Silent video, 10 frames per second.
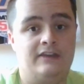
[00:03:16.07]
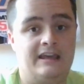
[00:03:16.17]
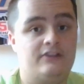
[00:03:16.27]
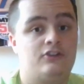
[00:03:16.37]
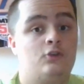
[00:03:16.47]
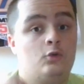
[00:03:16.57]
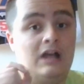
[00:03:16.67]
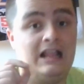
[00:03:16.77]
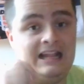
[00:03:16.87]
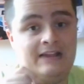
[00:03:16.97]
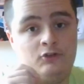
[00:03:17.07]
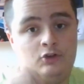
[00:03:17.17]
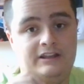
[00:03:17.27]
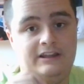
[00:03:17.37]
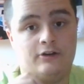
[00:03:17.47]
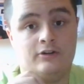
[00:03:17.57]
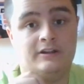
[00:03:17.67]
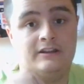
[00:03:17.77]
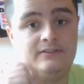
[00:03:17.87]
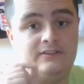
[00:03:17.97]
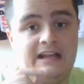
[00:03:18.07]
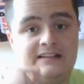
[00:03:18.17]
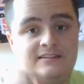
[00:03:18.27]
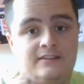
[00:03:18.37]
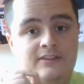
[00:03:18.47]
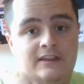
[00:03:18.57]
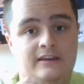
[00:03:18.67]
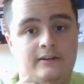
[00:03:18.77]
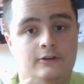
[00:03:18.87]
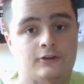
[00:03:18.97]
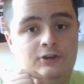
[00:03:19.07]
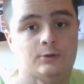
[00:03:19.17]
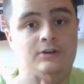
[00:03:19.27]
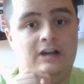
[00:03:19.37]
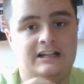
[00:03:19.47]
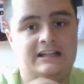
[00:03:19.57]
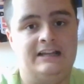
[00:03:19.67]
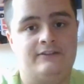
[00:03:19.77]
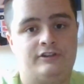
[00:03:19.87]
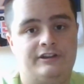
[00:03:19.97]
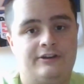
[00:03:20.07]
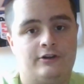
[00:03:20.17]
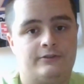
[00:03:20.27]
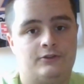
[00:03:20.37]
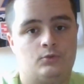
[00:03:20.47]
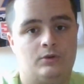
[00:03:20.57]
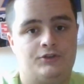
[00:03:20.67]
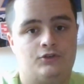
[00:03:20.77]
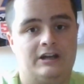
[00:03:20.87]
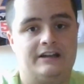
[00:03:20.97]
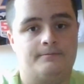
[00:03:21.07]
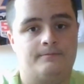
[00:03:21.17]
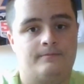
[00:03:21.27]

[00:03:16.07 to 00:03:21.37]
And you gotta have clean air. That's the thing. You gotta have clean air at this racetrack.